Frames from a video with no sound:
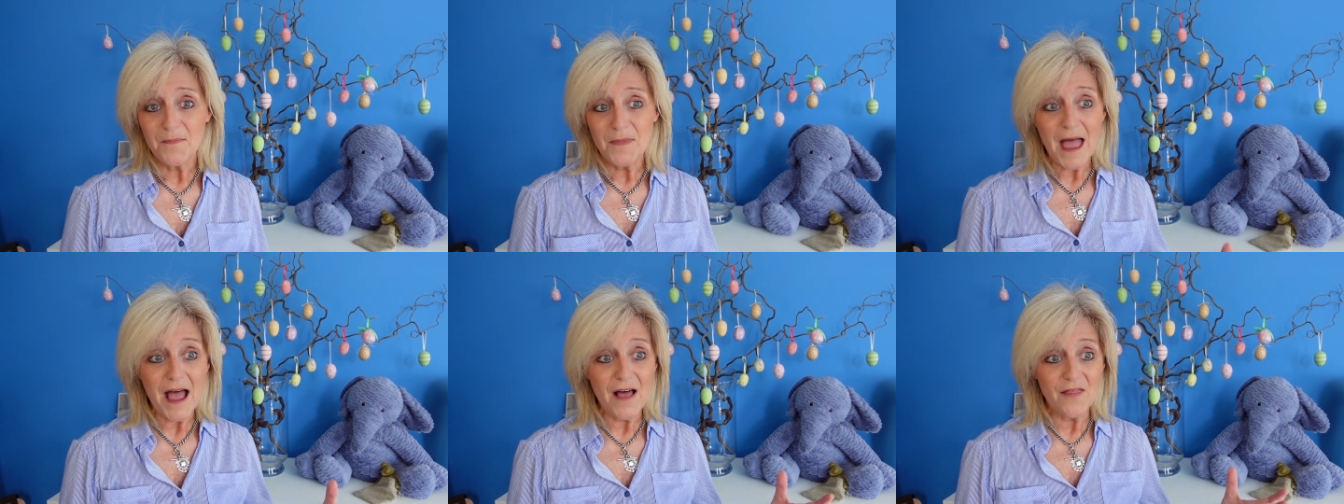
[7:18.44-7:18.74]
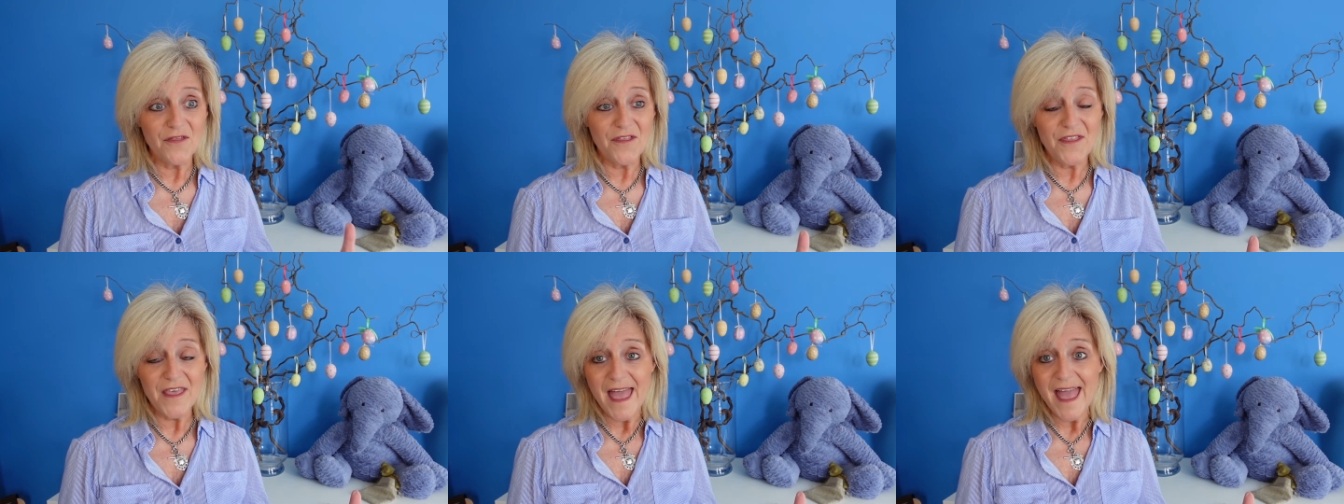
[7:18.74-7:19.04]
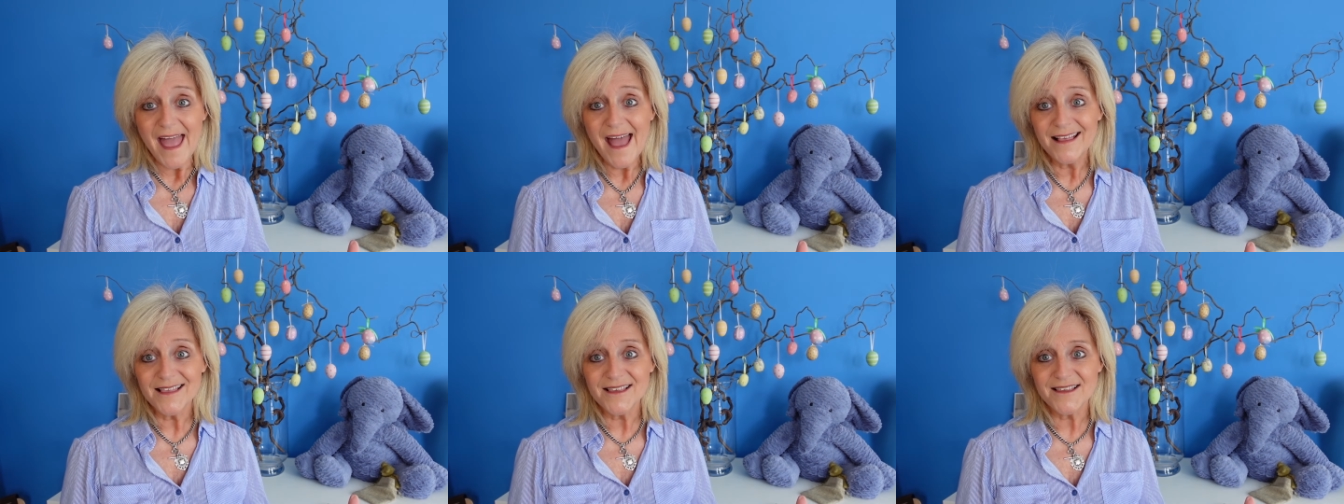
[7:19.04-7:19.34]
And
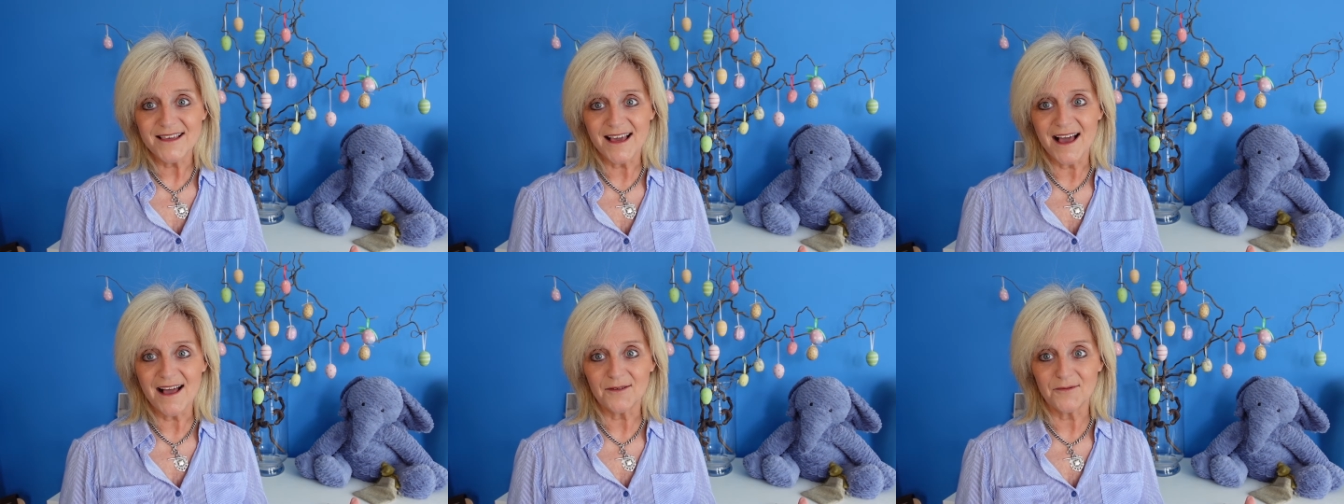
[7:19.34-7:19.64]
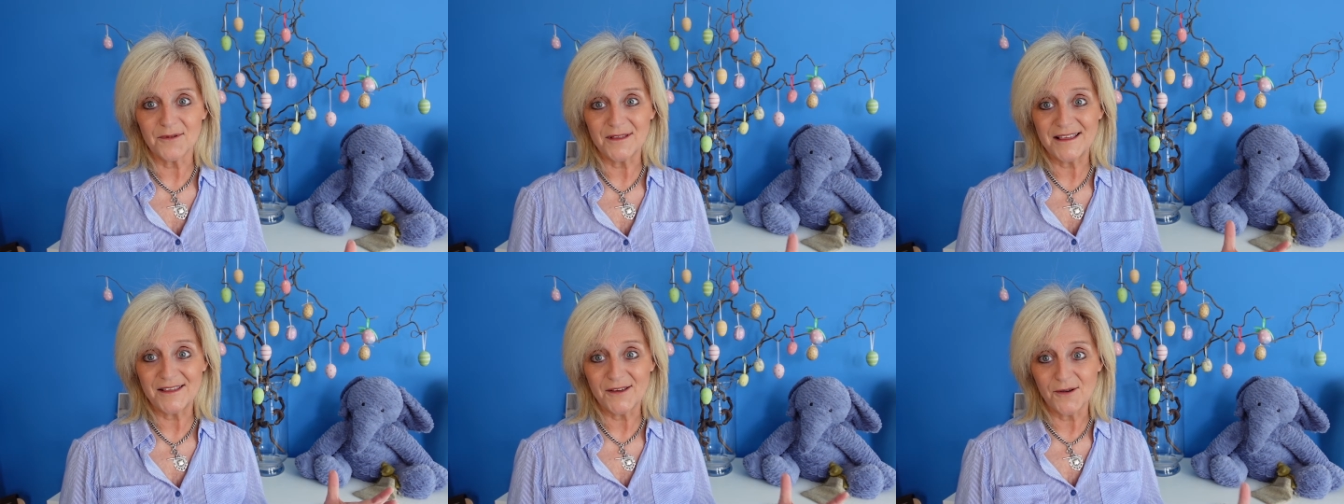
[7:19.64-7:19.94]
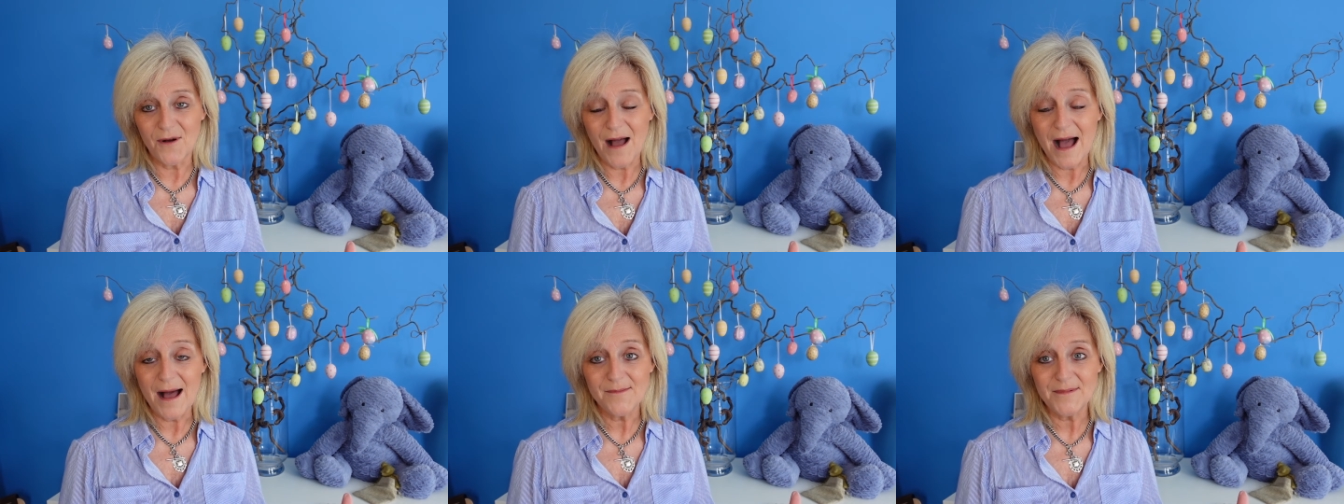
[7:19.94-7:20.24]
then Jack was
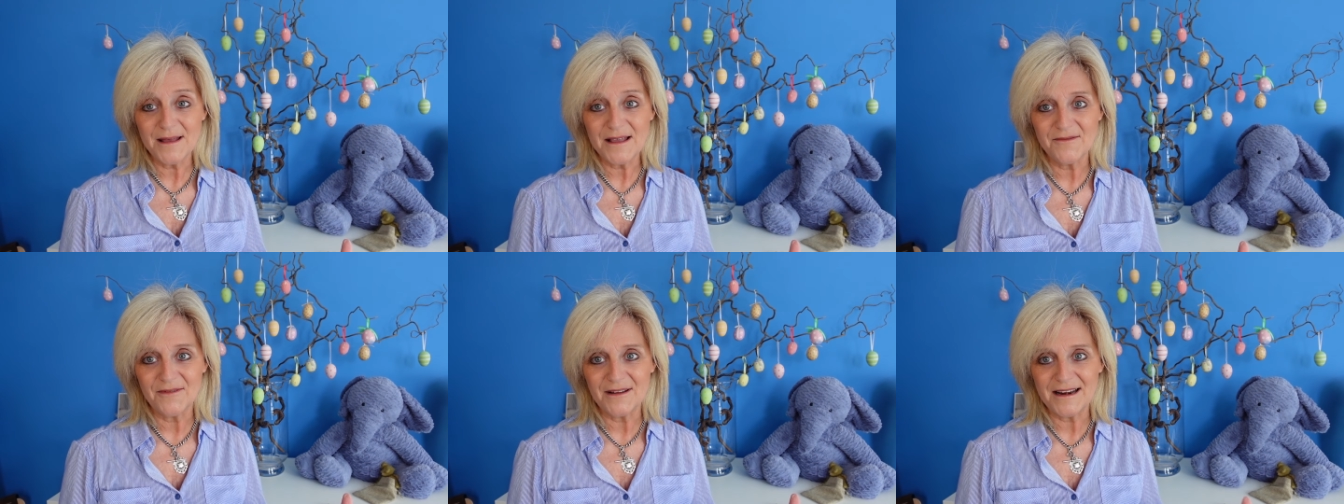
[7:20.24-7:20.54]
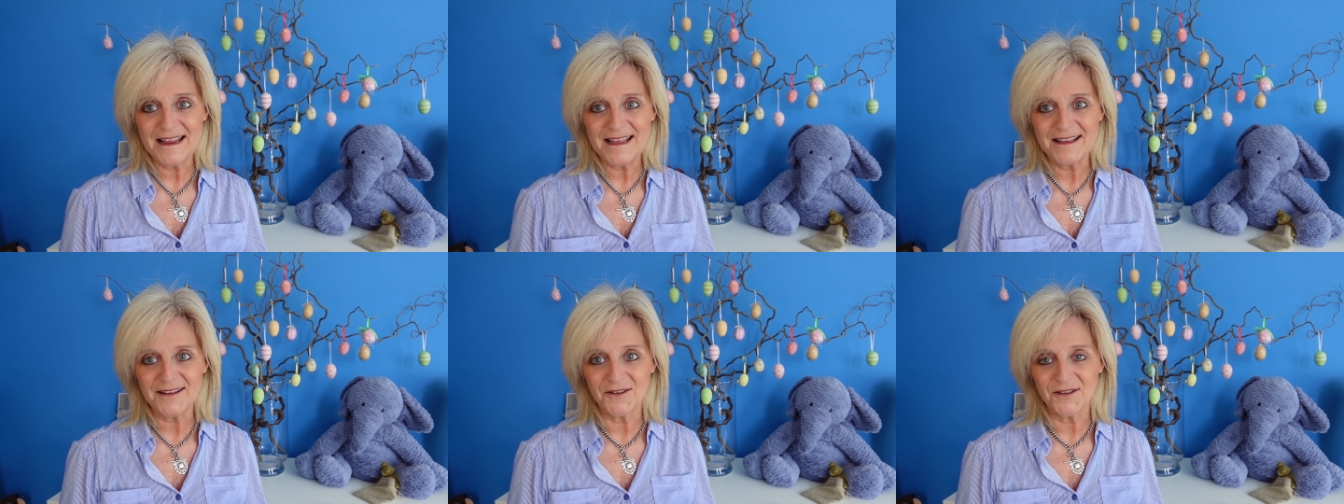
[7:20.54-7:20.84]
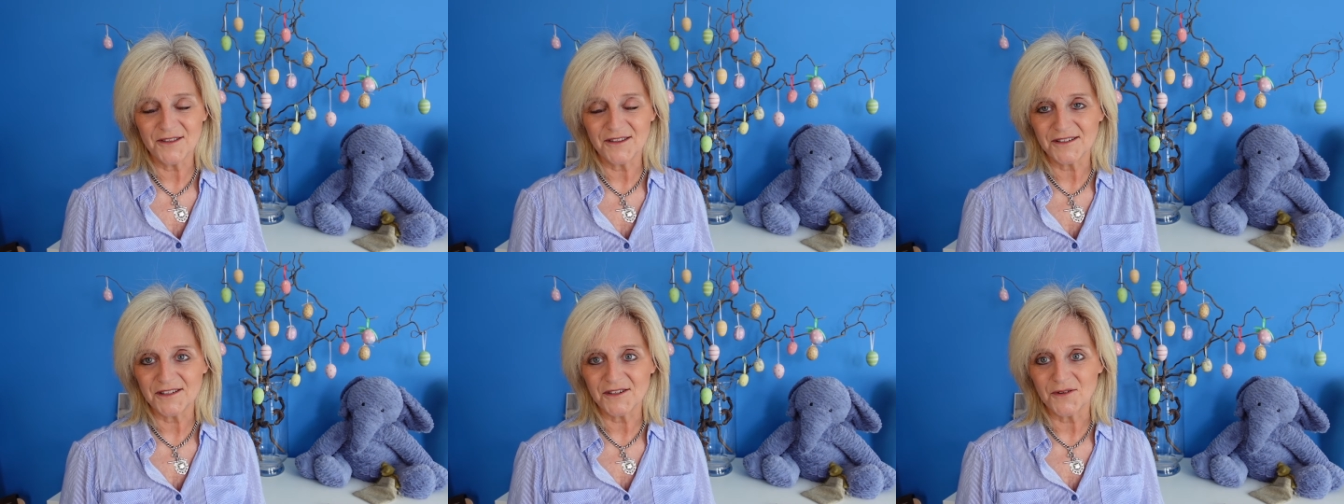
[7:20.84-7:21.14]
so happy when he
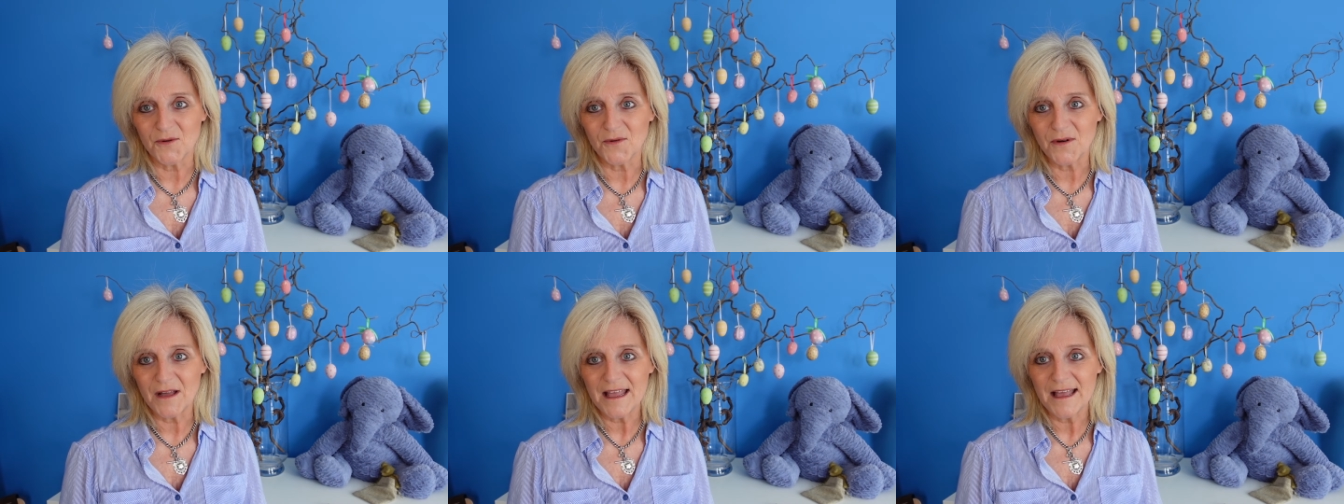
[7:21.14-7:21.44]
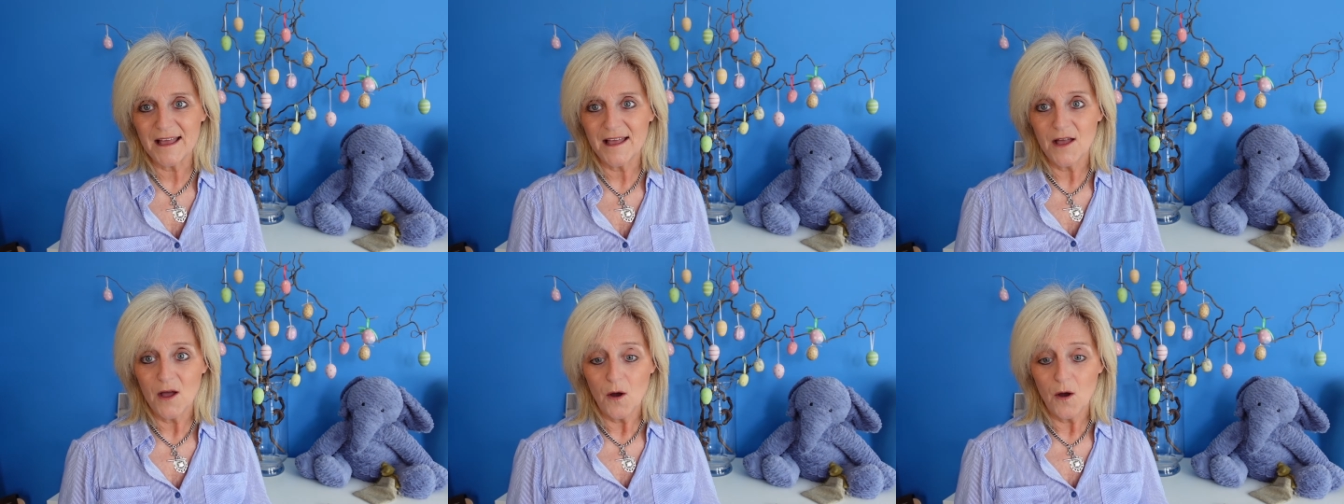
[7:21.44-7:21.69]
got the toy.